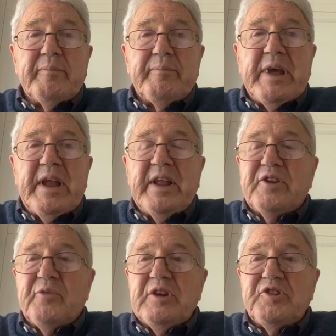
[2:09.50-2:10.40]
panic
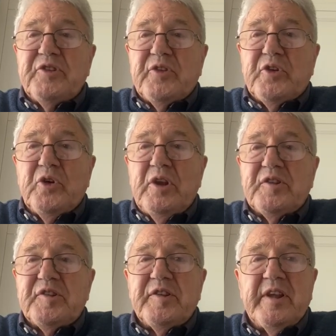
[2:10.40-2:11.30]
to rush to the
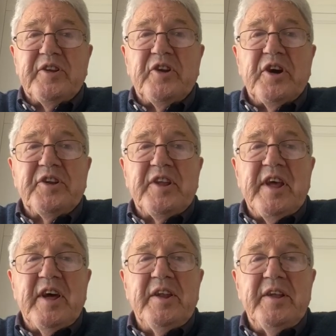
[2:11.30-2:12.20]
toilets had died
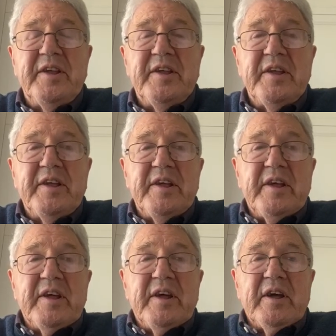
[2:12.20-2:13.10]
down.
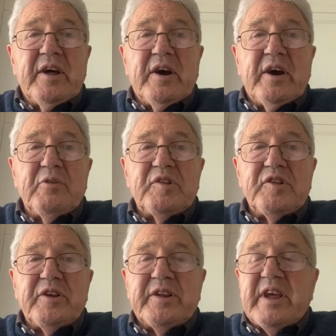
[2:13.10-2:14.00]
I was
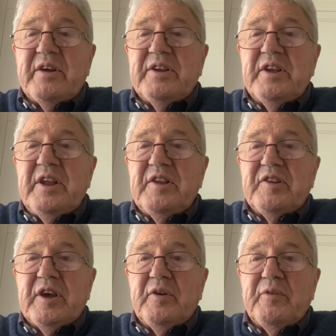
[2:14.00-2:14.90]
not needing to
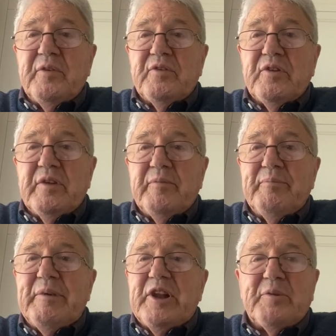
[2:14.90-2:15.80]
go
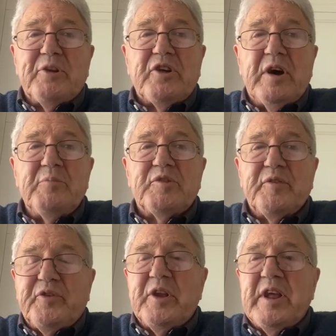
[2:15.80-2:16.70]
multiple times to
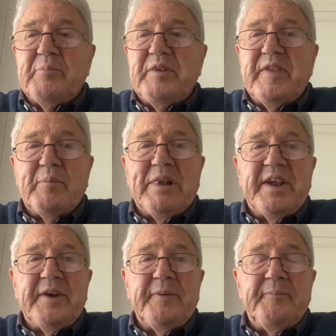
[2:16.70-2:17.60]
fully empty the
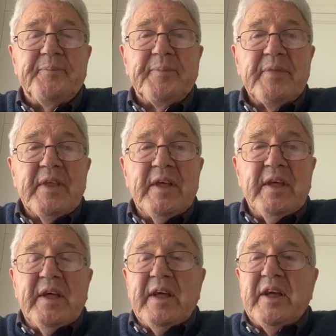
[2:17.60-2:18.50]
bladder,
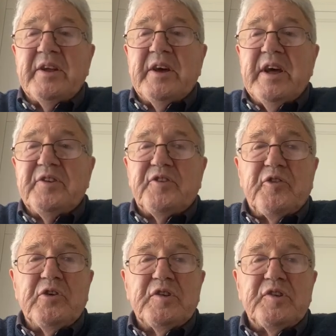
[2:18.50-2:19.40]
and I had
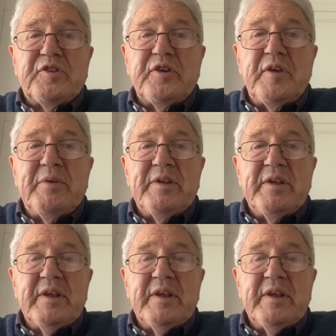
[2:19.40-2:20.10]
strong stream.